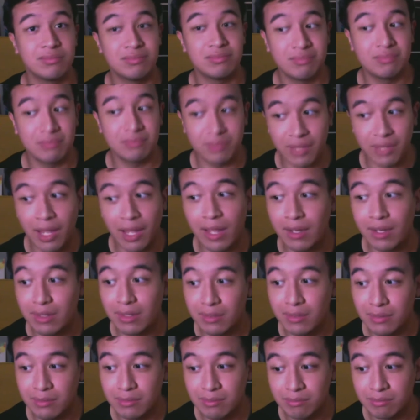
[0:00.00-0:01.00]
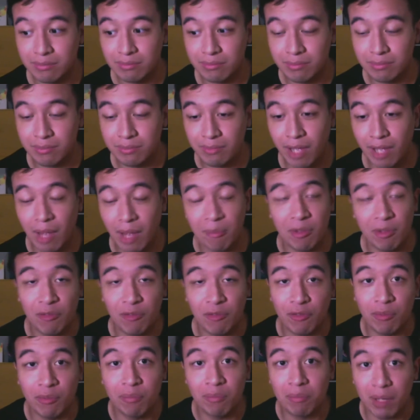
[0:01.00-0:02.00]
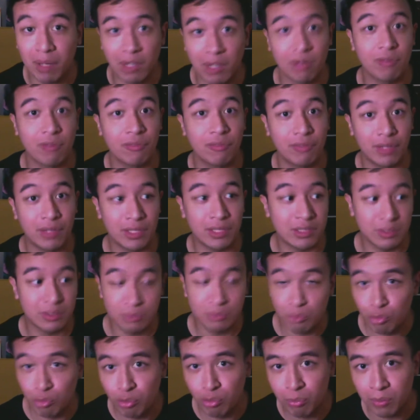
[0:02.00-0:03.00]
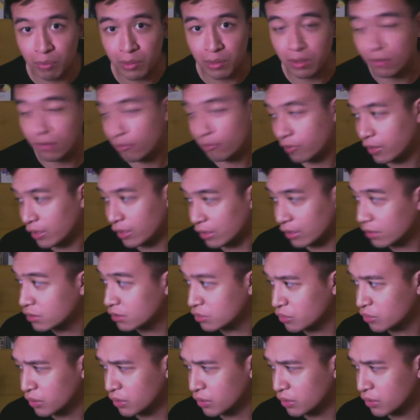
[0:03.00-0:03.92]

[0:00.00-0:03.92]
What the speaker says: that I'm even part of this movement of the industry, you